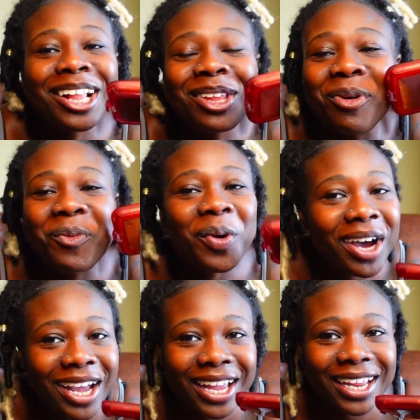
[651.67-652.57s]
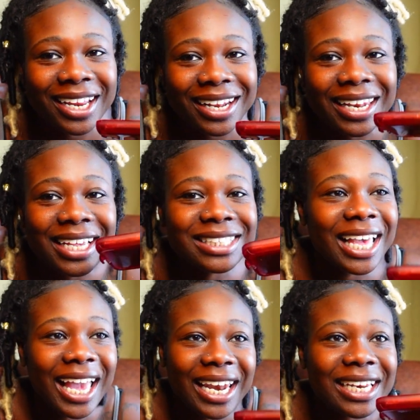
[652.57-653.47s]
not the one
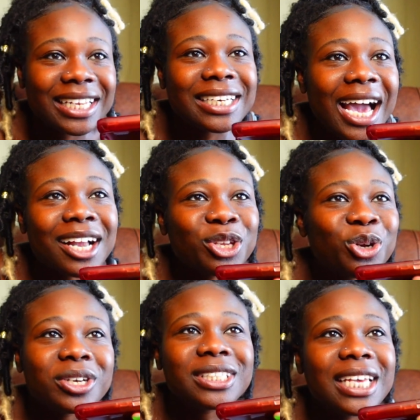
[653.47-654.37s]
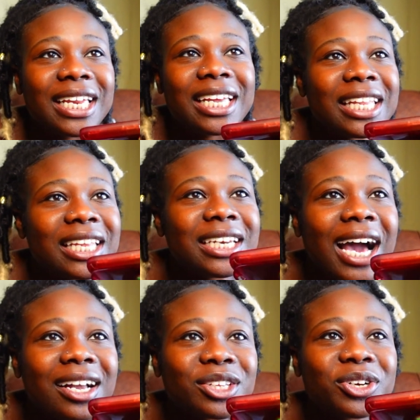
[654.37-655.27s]
that said it. The doctor said it.
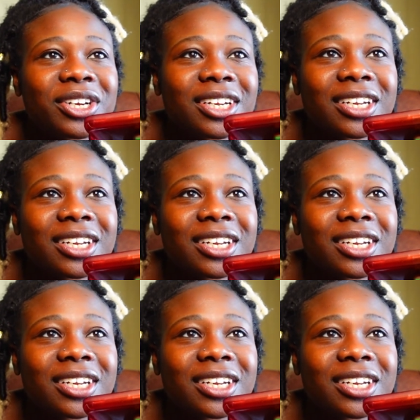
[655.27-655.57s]
The doctor.